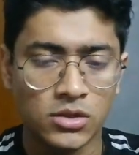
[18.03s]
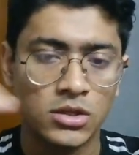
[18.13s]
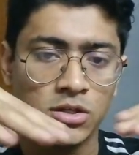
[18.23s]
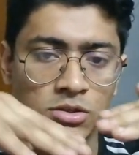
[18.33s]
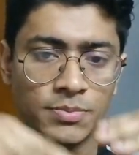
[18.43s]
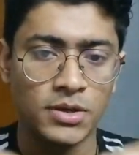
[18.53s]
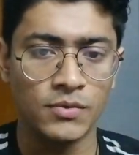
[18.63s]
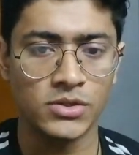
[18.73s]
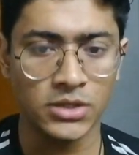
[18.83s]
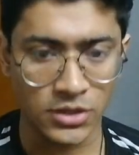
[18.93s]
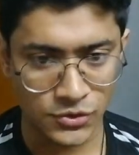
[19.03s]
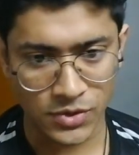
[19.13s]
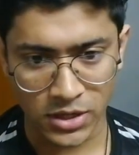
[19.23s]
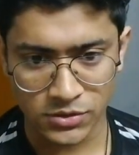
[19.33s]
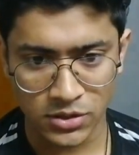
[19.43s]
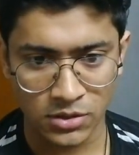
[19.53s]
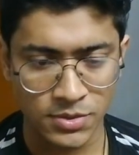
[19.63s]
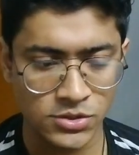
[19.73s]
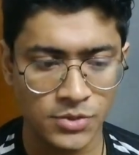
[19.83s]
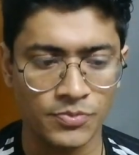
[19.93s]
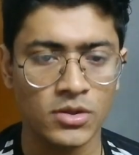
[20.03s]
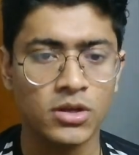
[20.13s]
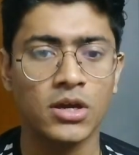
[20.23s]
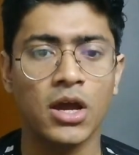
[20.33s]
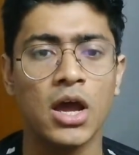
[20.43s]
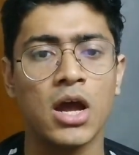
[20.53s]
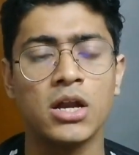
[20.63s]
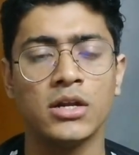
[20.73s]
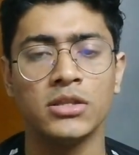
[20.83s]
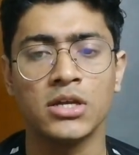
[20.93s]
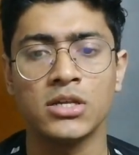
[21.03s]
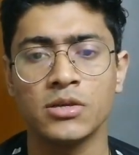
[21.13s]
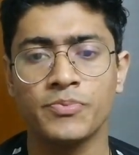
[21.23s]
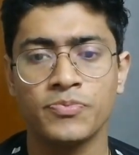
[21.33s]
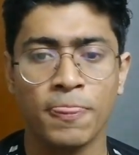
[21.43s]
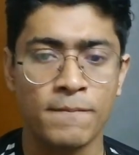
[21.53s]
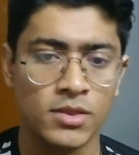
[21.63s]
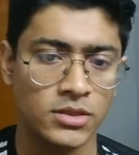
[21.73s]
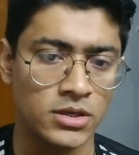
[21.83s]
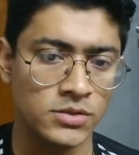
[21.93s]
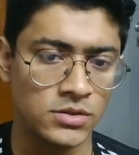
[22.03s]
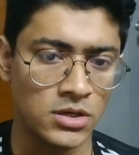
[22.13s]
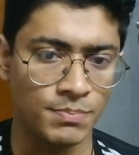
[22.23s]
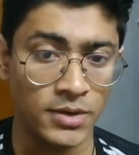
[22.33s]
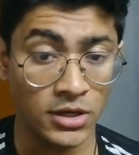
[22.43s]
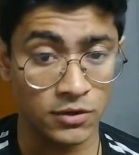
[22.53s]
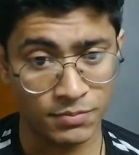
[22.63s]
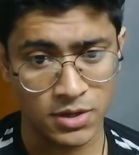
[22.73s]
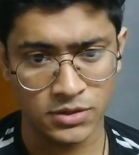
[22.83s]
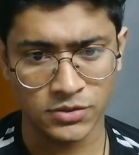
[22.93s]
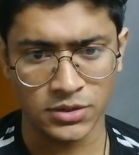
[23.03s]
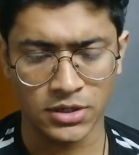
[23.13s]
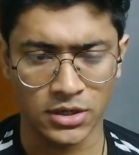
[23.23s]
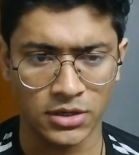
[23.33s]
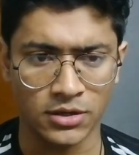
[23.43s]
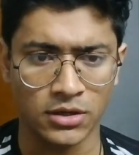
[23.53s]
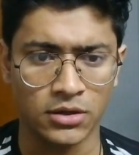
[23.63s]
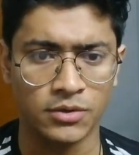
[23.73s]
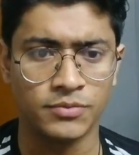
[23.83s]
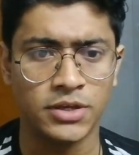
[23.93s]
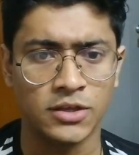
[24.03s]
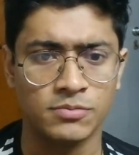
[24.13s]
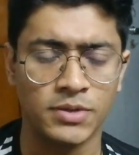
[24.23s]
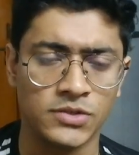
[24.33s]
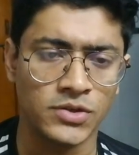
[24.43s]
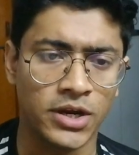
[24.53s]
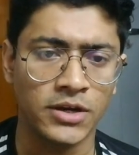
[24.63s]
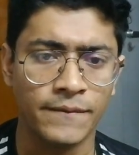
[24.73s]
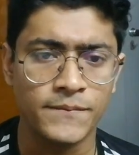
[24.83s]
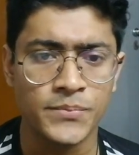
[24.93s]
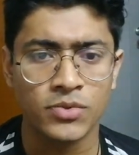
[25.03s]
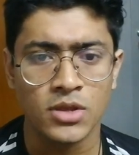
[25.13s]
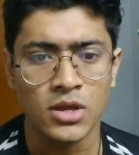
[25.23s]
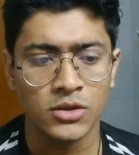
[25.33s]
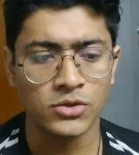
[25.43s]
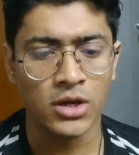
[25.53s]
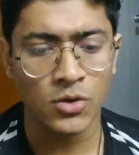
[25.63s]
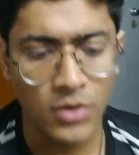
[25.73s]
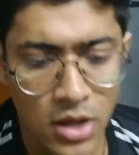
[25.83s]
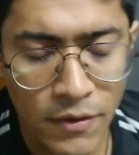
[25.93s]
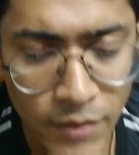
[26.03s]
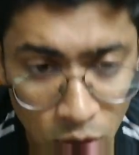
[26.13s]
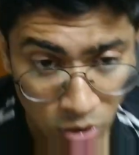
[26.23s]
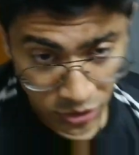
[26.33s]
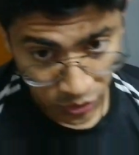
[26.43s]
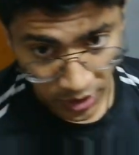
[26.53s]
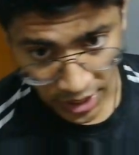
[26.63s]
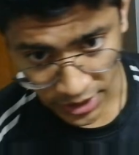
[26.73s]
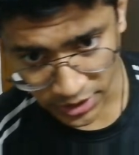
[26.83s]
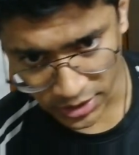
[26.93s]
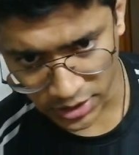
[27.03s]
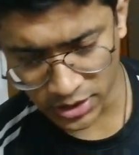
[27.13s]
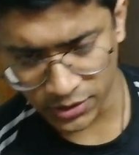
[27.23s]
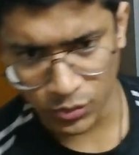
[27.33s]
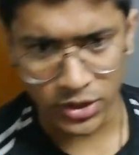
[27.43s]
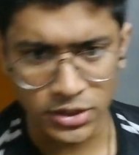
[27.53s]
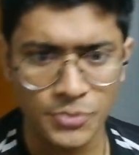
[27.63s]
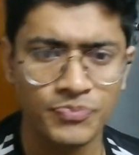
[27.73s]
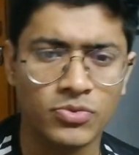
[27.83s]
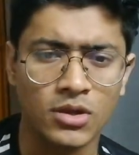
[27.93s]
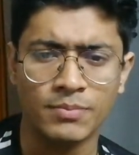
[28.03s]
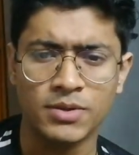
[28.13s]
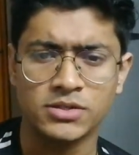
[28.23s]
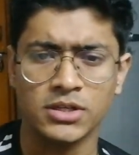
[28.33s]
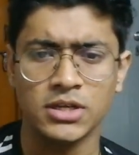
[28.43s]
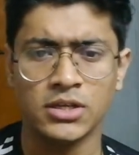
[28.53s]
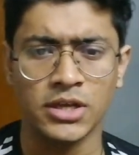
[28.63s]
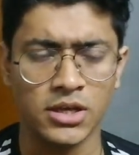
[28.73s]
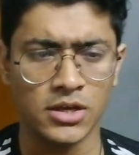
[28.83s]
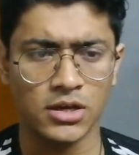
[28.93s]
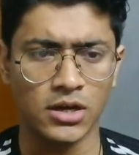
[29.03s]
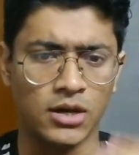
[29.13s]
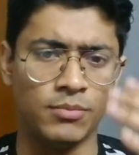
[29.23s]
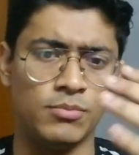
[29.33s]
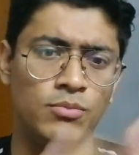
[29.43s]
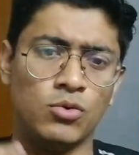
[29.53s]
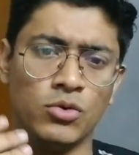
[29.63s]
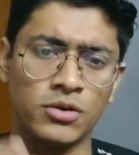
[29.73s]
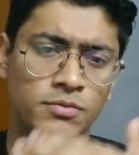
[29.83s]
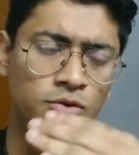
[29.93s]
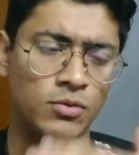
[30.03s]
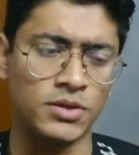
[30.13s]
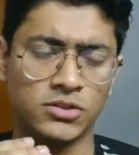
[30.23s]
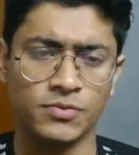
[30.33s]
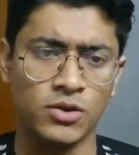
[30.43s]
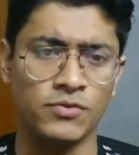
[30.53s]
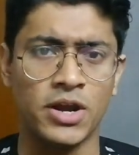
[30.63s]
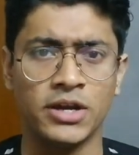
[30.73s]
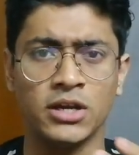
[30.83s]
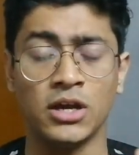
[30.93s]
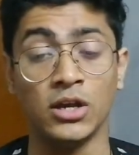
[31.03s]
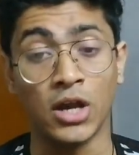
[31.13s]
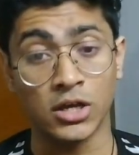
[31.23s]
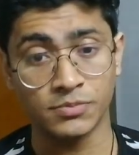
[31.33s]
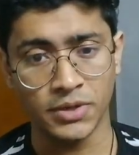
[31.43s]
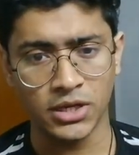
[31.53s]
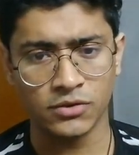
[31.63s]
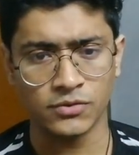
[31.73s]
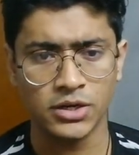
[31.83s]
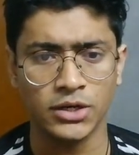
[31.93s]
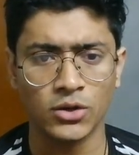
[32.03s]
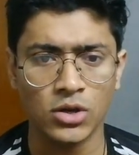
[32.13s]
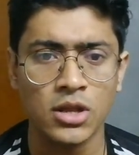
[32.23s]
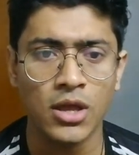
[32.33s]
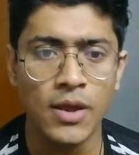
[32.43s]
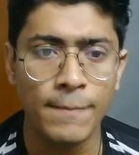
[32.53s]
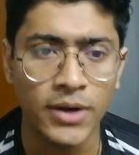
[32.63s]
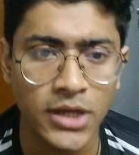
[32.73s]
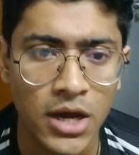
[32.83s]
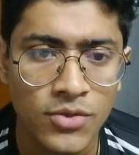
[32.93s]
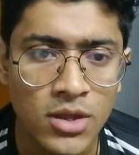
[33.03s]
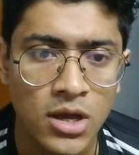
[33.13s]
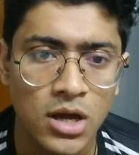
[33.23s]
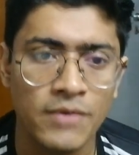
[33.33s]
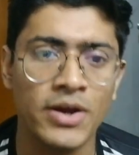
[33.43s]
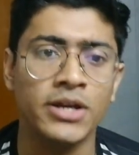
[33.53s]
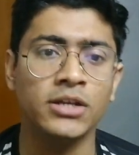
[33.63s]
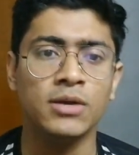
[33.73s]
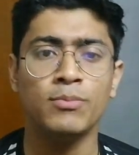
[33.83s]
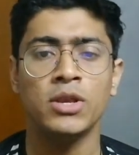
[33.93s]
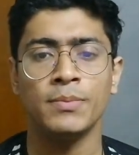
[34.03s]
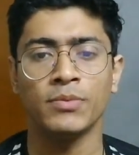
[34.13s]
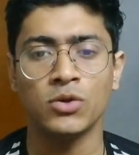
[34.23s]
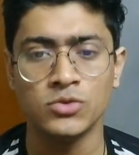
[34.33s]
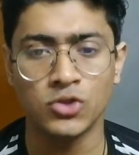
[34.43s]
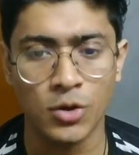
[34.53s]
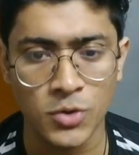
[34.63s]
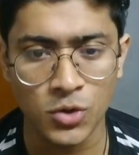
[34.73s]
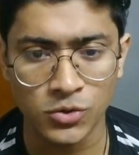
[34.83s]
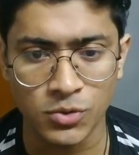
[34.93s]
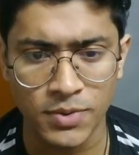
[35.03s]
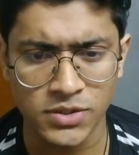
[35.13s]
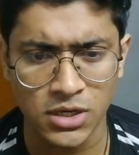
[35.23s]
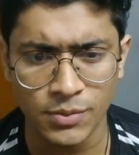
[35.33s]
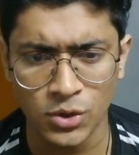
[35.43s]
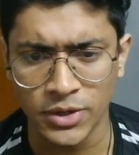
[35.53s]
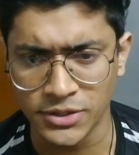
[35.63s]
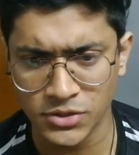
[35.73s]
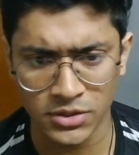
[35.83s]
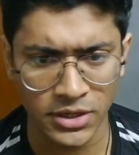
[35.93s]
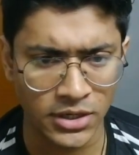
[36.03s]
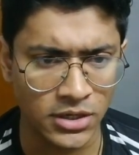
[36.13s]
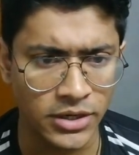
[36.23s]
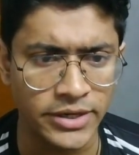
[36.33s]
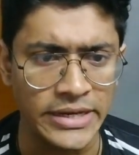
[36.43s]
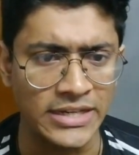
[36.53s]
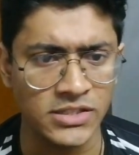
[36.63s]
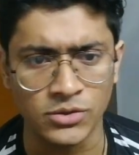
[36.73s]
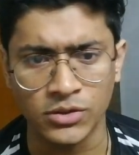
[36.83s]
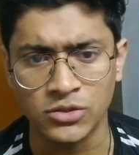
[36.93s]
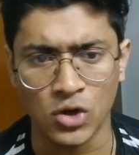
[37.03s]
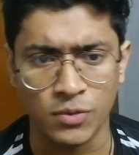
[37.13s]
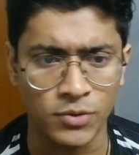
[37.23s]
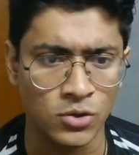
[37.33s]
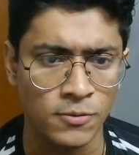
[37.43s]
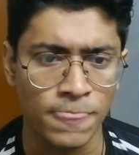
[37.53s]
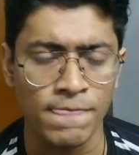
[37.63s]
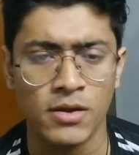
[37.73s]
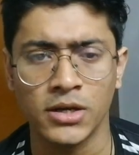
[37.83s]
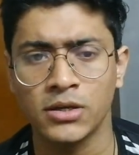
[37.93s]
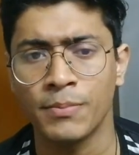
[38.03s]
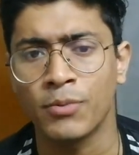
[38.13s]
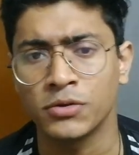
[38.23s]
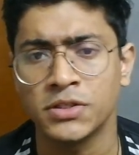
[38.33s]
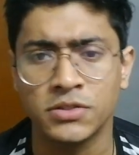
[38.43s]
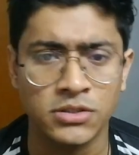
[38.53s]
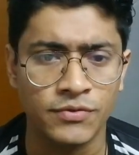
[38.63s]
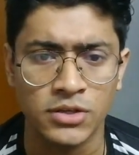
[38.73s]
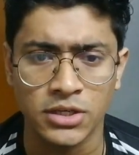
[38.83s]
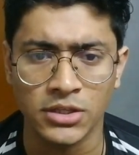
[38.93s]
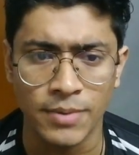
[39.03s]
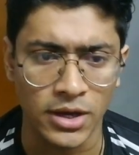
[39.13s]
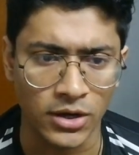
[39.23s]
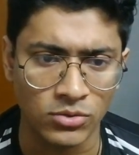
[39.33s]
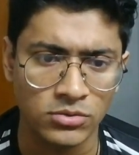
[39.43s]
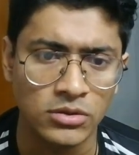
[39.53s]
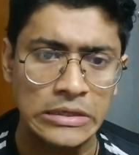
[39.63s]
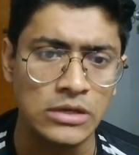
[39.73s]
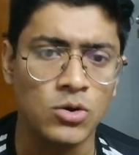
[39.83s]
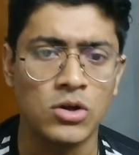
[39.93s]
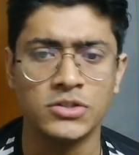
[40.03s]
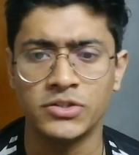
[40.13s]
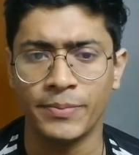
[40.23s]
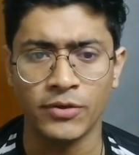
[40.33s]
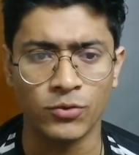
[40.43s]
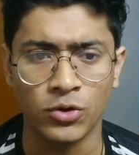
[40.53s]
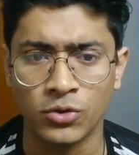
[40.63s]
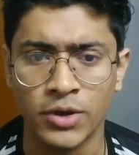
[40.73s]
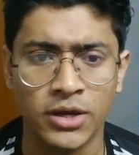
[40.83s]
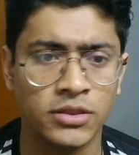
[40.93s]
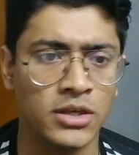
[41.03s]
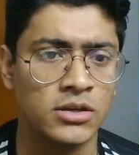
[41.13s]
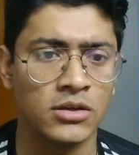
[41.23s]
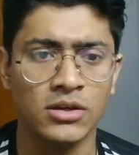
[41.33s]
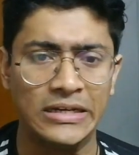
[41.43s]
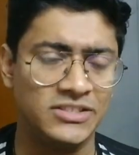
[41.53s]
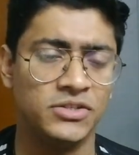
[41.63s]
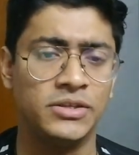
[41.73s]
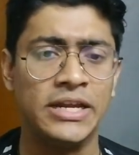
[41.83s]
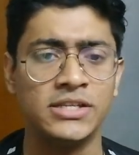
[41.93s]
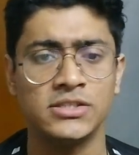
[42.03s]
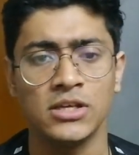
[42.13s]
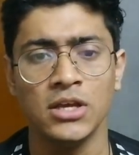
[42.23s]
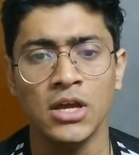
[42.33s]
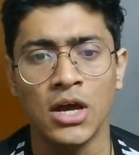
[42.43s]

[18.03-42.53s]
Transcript: the GPT Vision extracts the image, and then there is the PDF parser that takes place, right? So now we'll also add what basically like a more robust way of adding large PDF later on. But yeah, I've added the BullMQ job queue. So basically, when you hit generate, it gets into the job queue. It processes everything in the background, calls GPT-4o, and then it generates